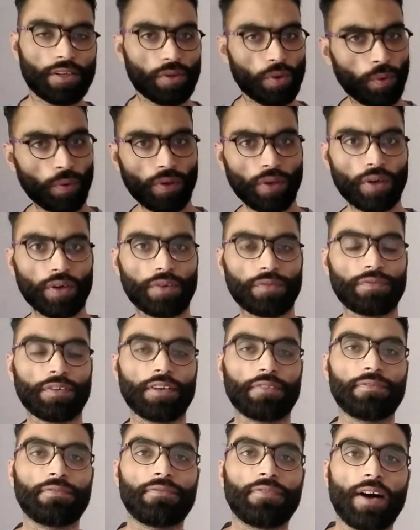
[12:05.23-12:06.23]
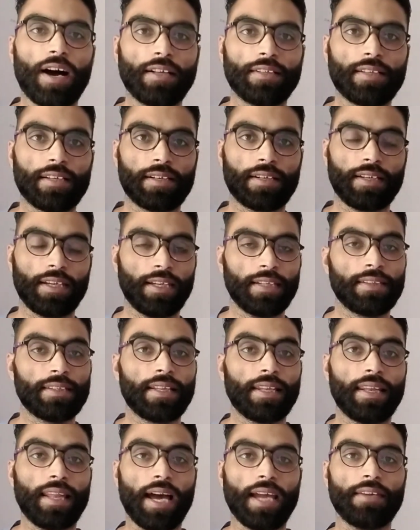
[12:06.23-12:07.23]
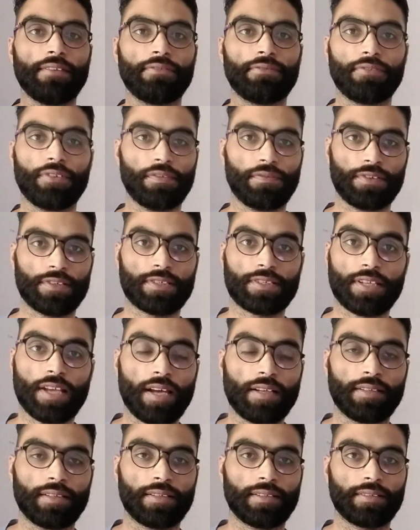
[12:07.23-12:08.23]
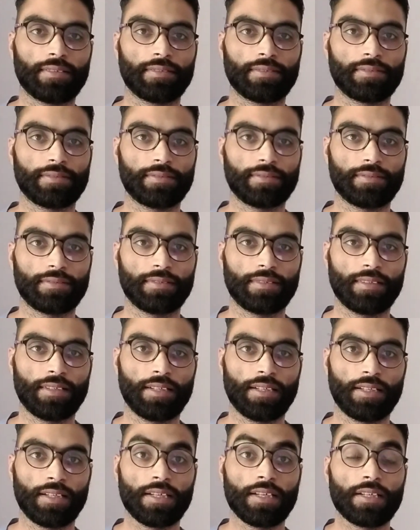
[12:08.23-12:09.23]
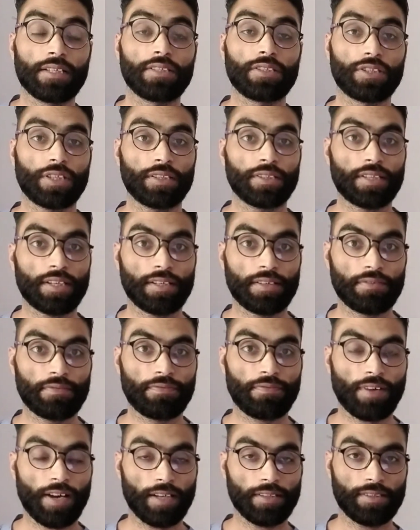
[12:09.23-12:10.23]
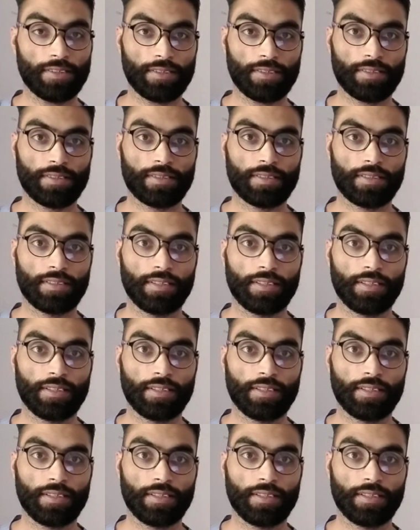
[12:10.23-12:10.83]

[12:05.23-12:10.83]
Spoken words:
role of a father in the life of a son. Chandran father's.